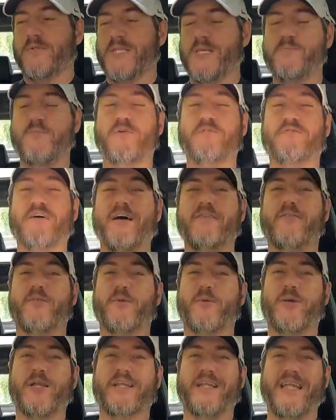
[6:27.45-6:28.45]

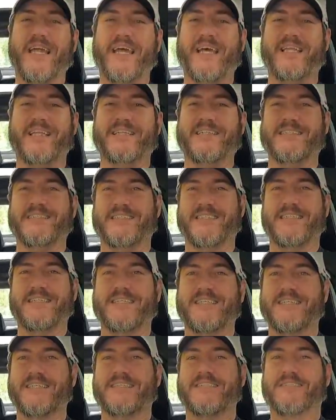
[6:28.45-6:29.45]
10.53 gallons
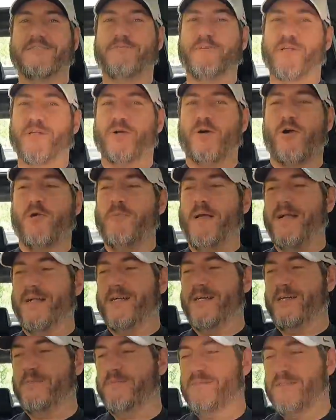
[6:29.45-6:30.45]
to fill the car
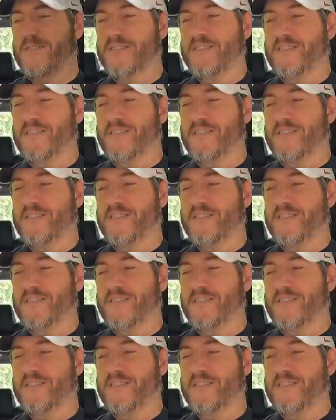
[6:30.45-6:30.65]
back up,